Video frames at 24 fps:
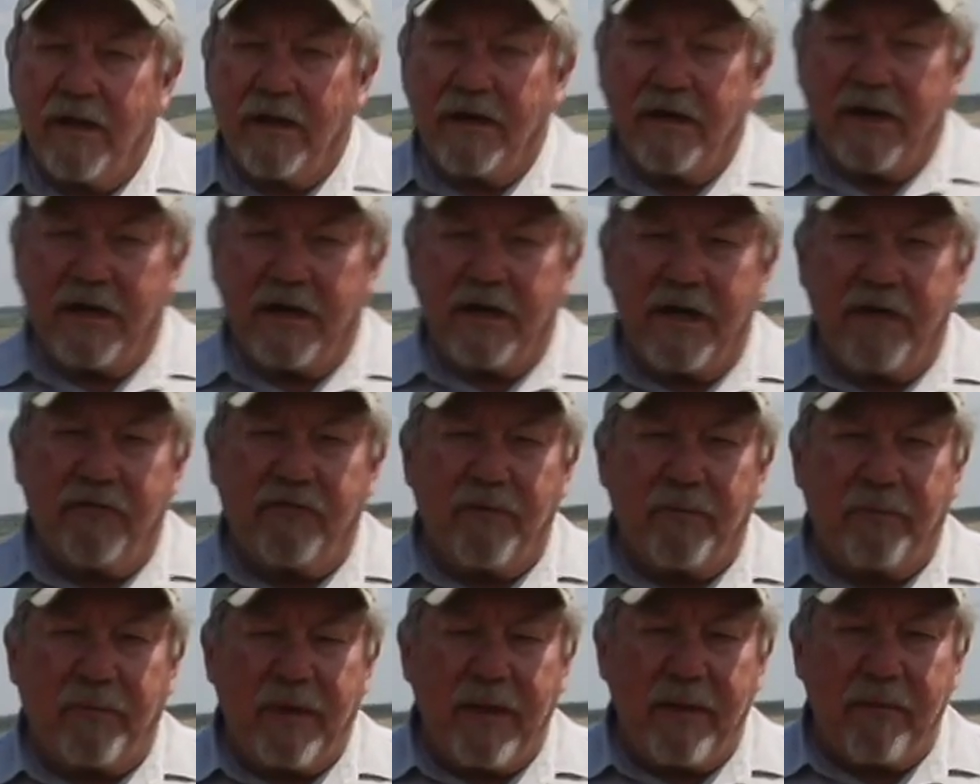Now,
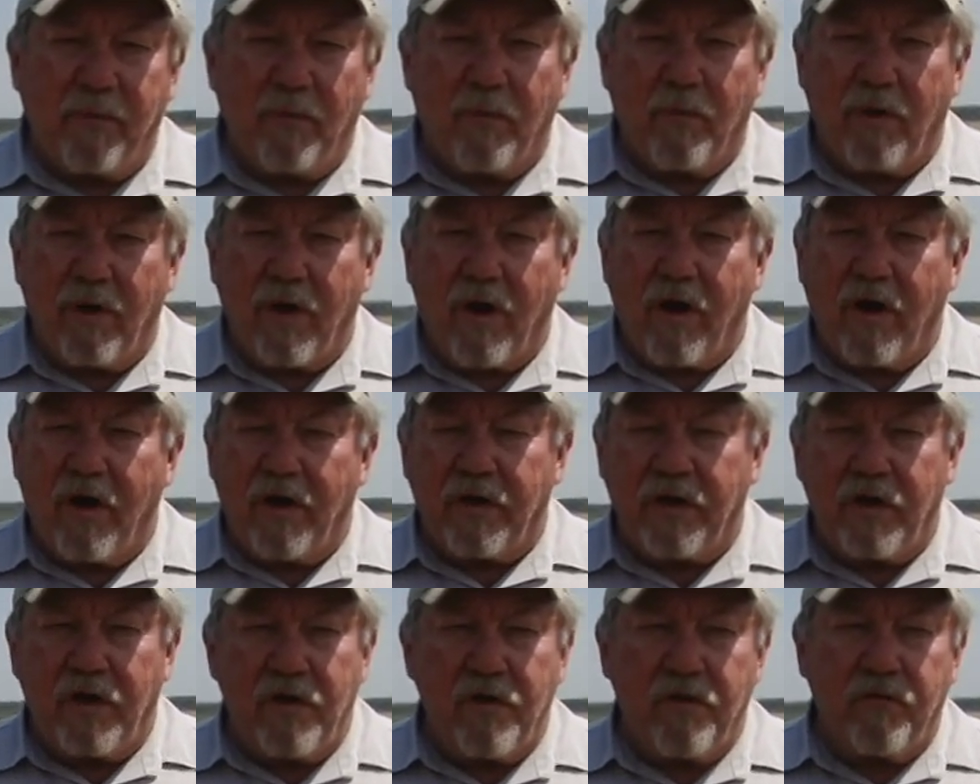different people will
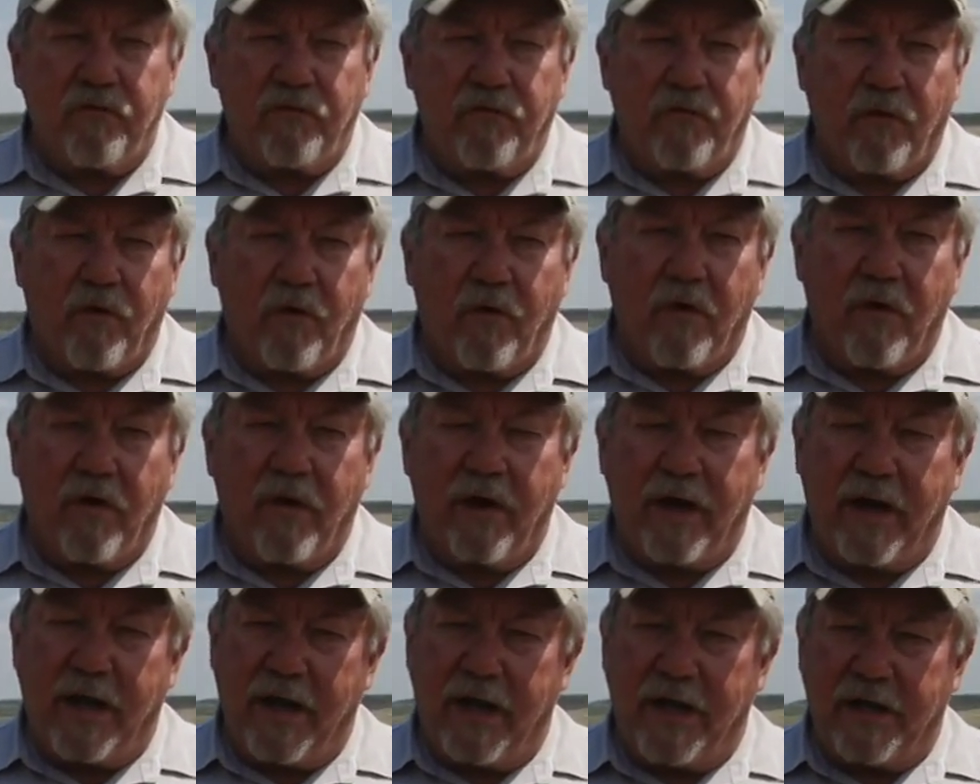argue
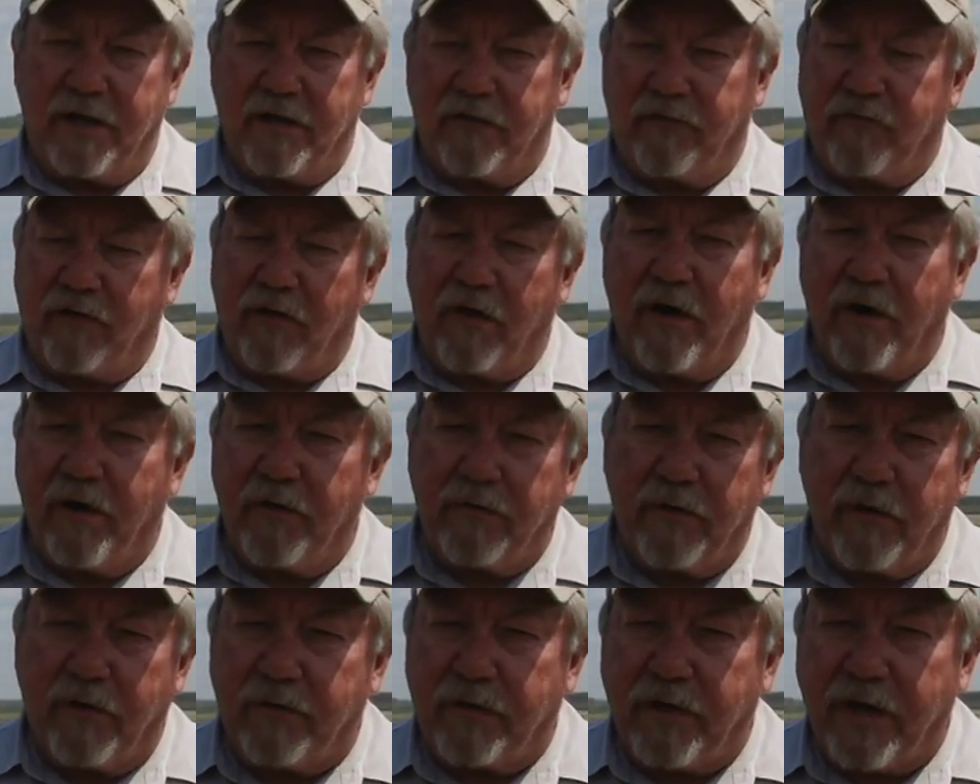for a deferred
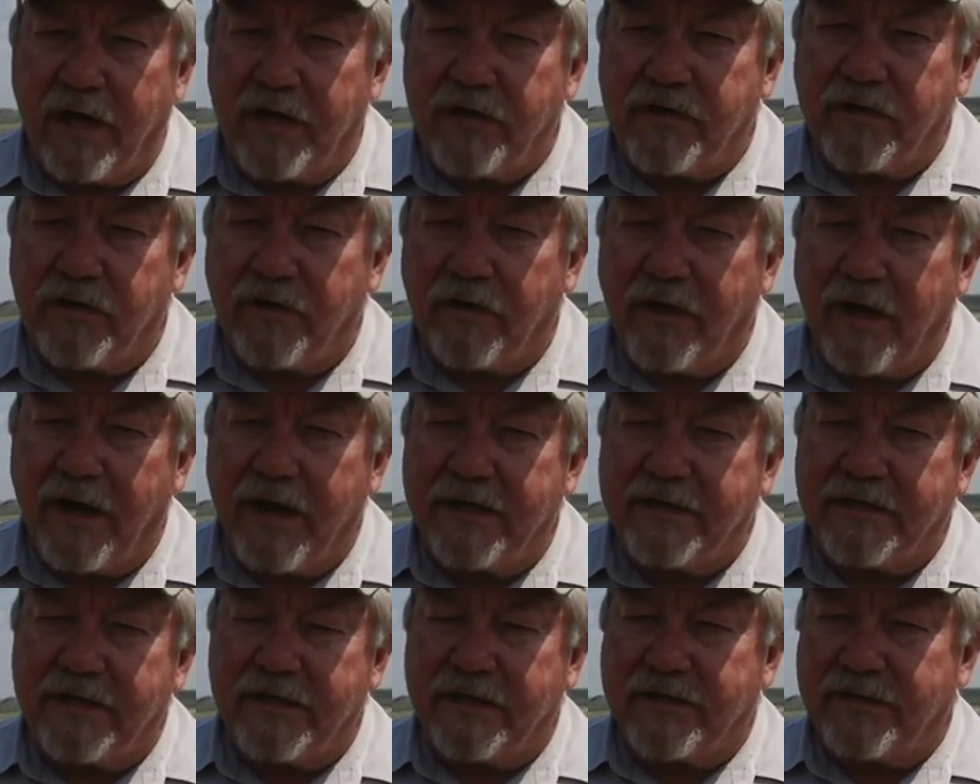rotation
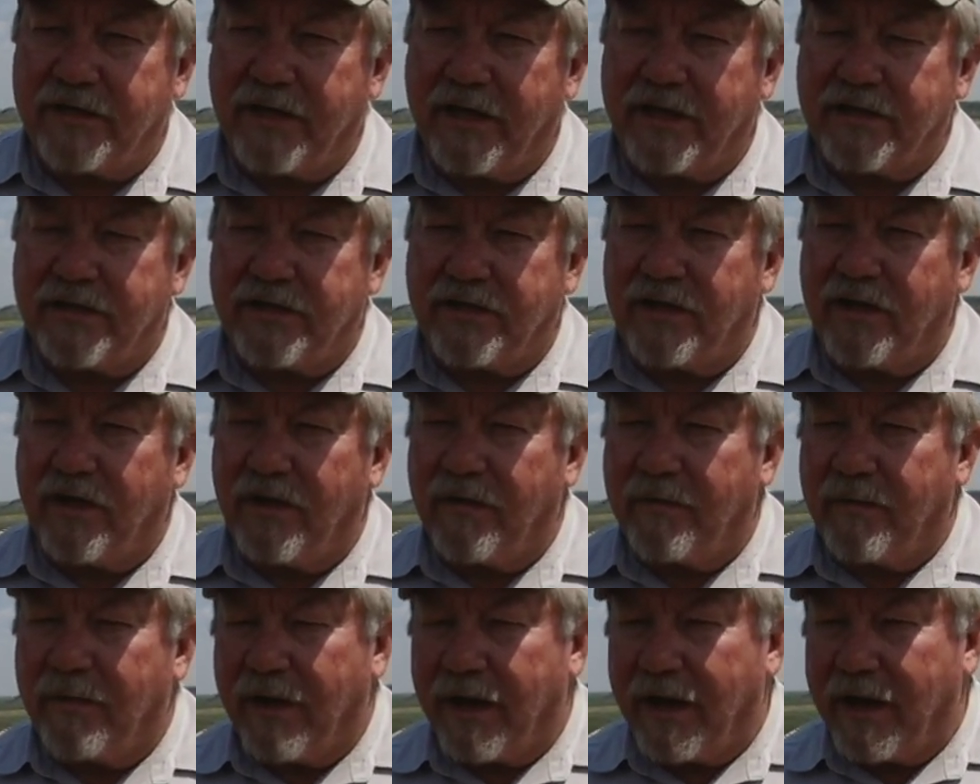grazing
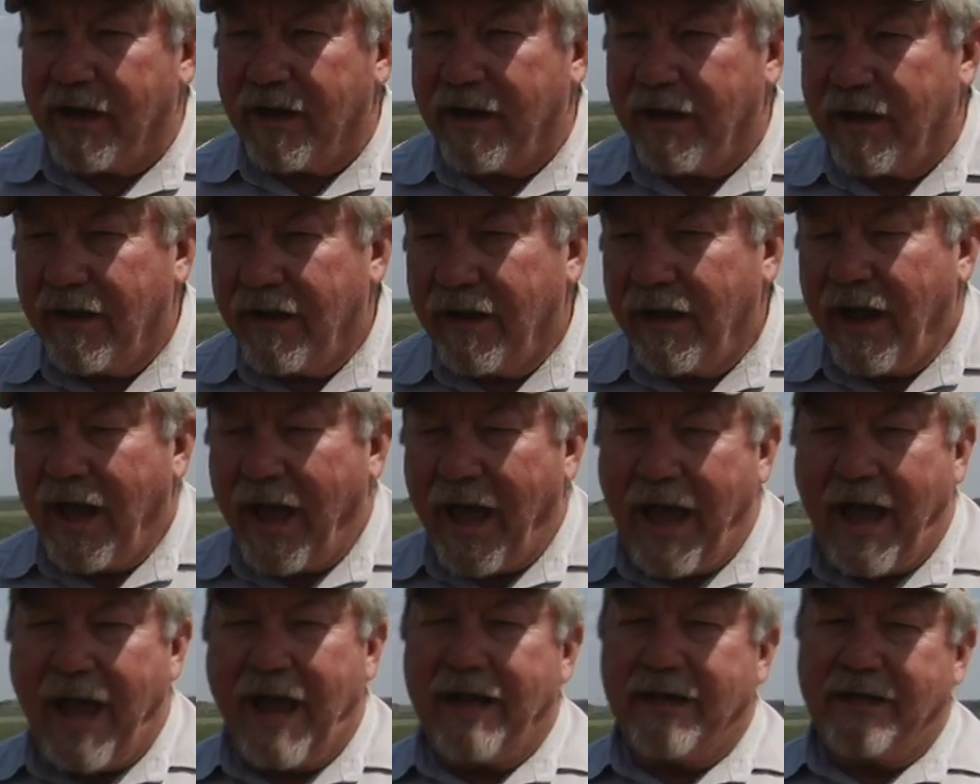system, a
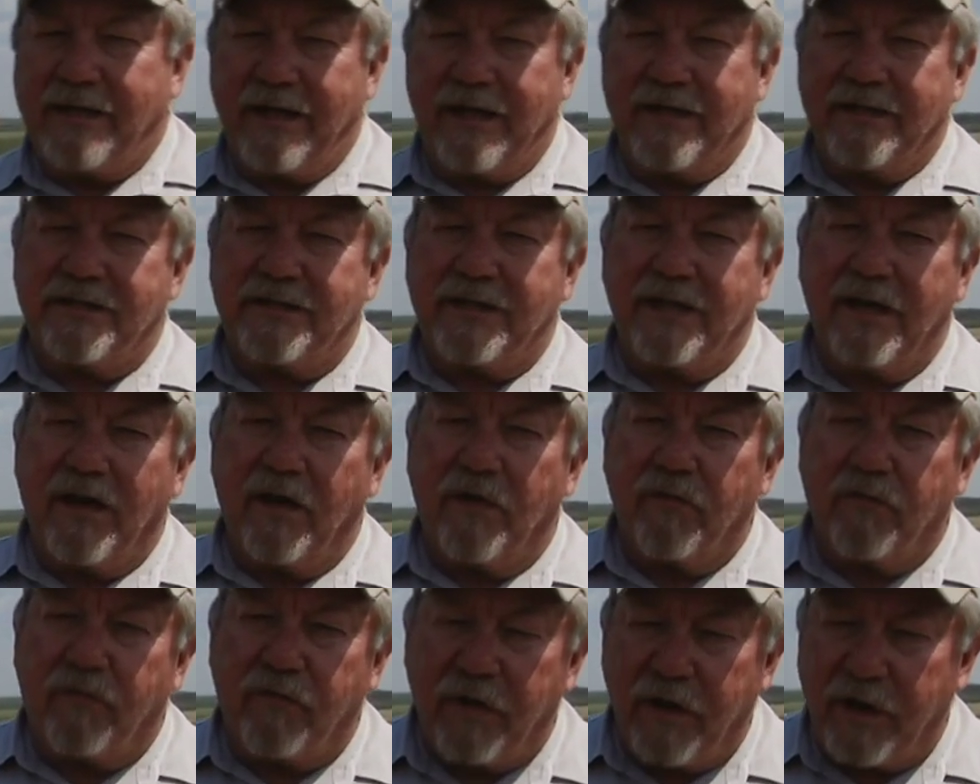high intensity, low
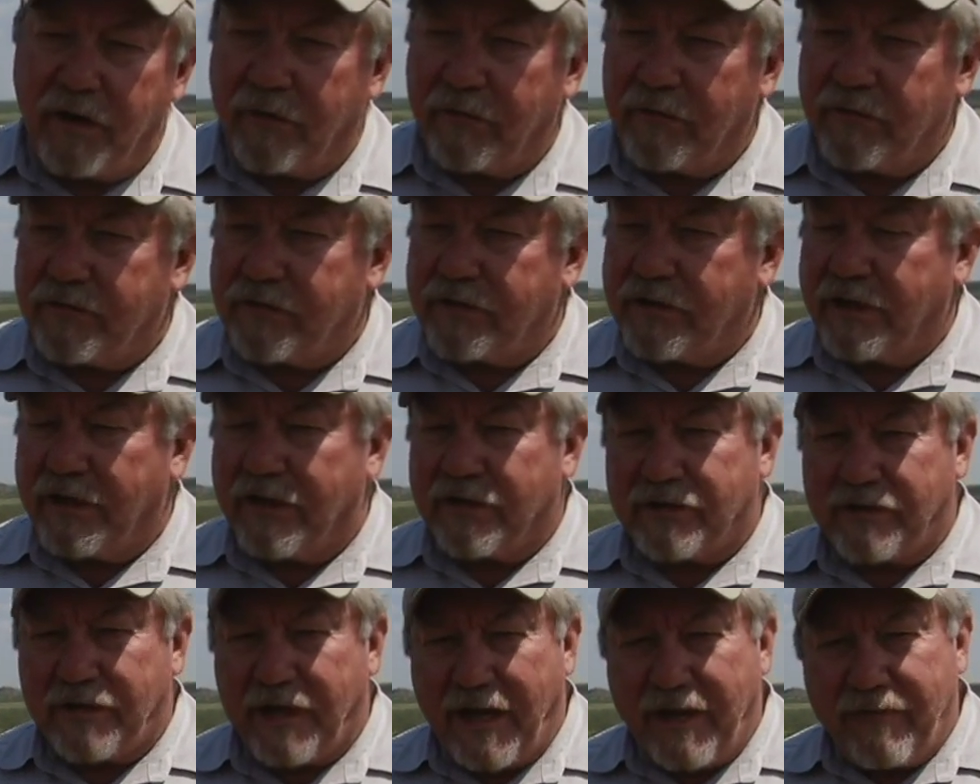frequency, a
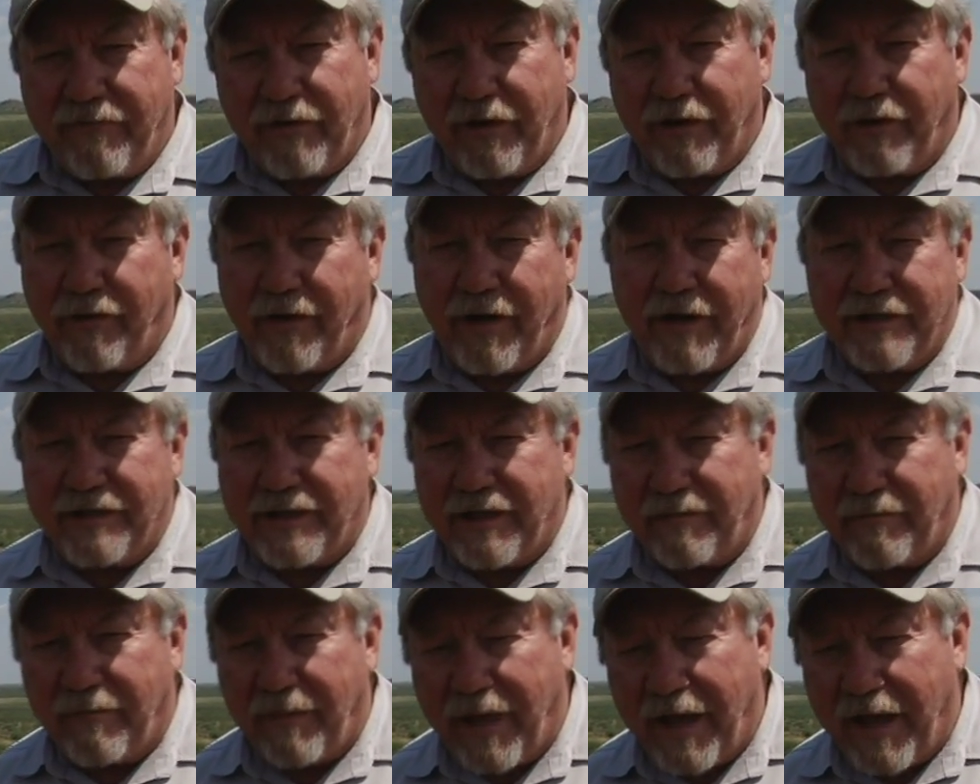savory
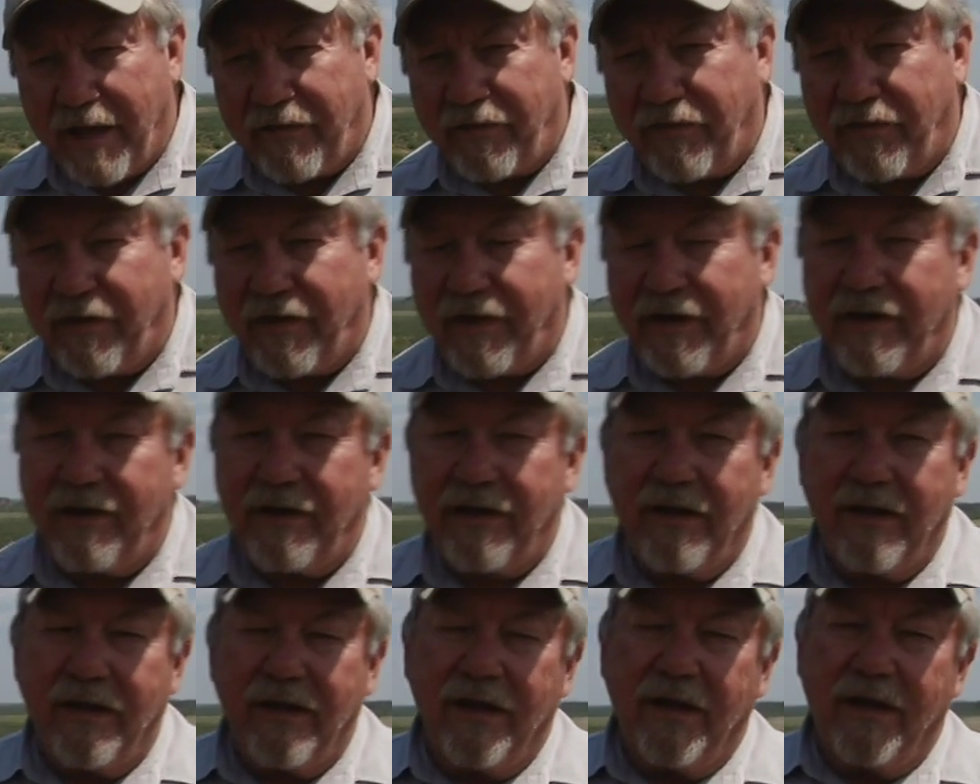grazing method,
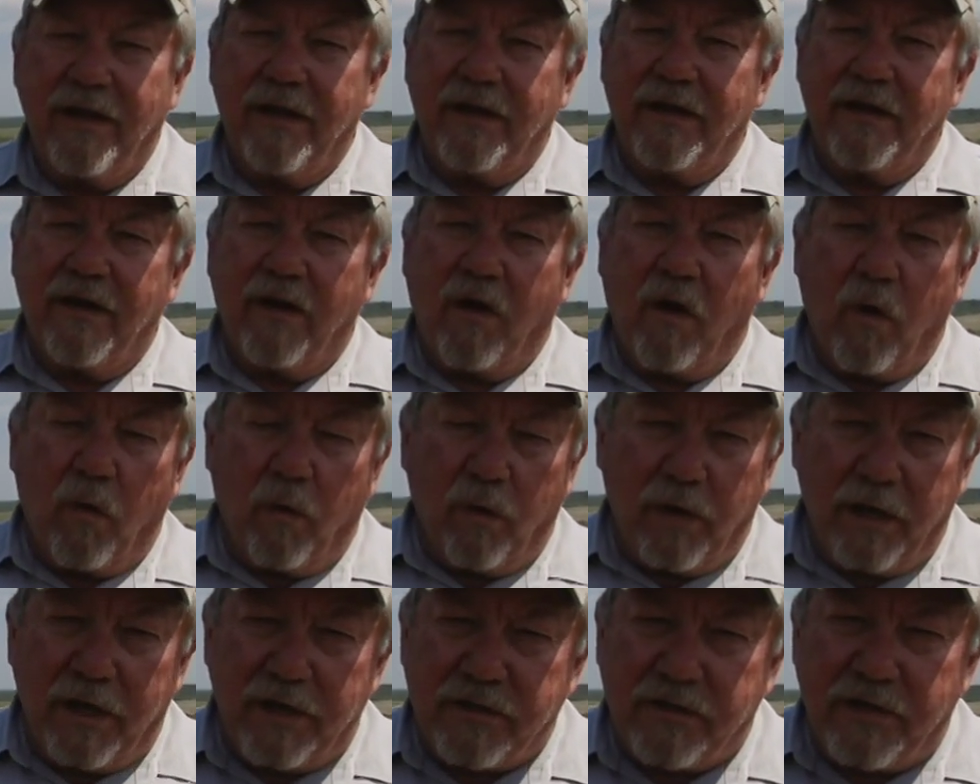
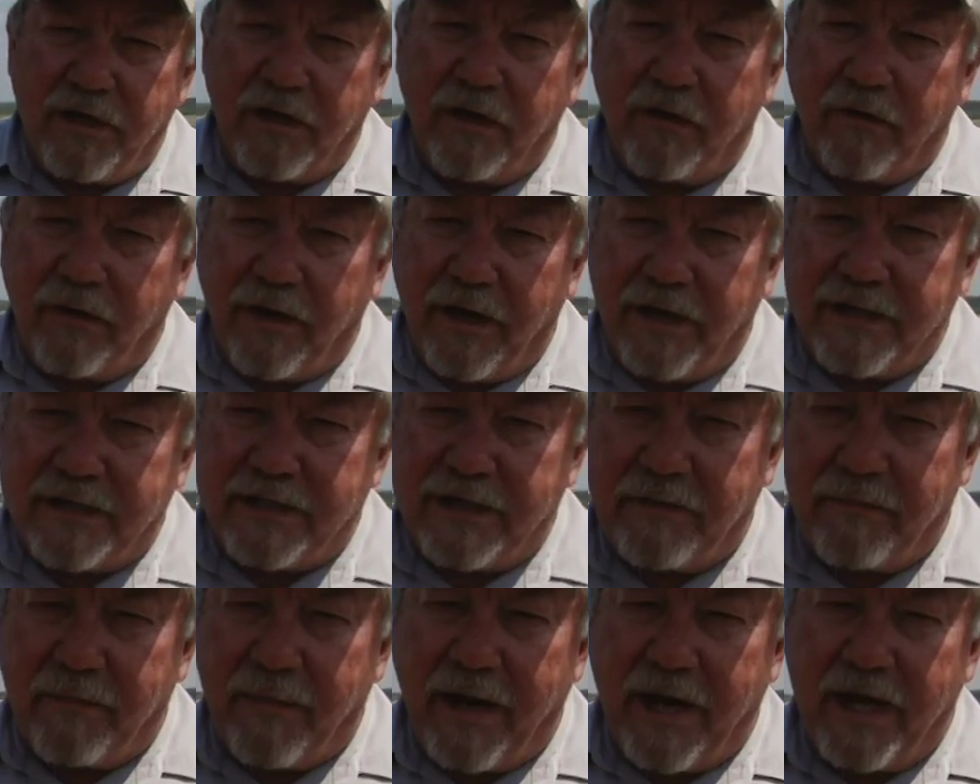holistic
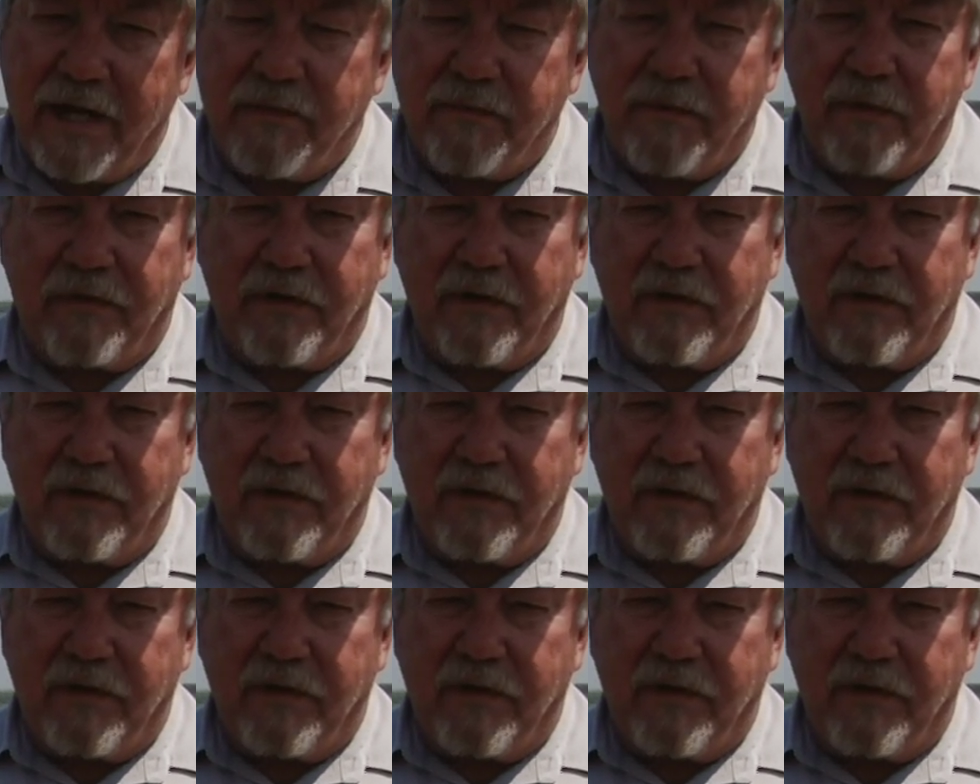grazing management.